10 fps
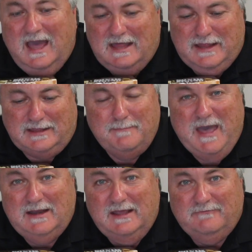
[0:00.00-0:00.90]
Guys, that's
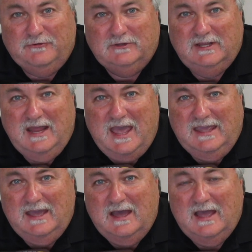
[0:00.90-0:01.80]
about it for
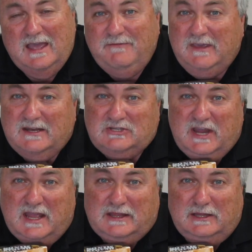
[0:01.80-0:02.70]
today. If you get a
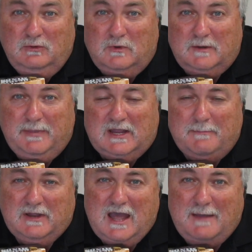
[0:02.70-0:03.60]
chance and you want to pick
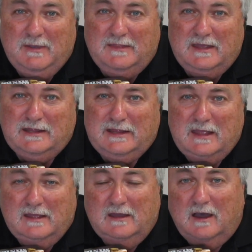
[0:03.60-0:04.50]
up a copy of this,
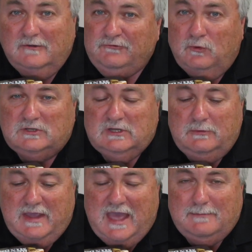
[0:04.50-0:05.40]

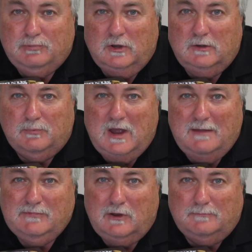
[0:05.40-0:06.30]
unfortunately we had printer
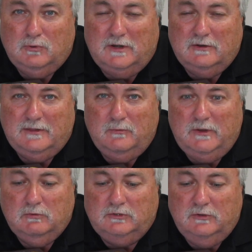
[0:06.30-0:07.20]
problems. Our printer that
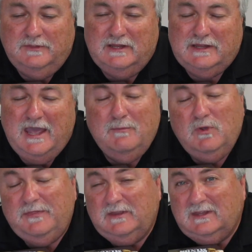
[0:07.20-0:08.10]
we were doing this game
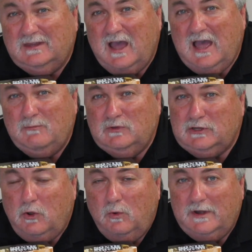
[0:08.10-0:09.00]
with at the time was
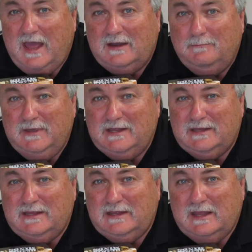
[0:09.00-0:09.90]
going out of
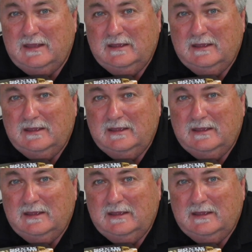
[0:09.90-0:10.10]
business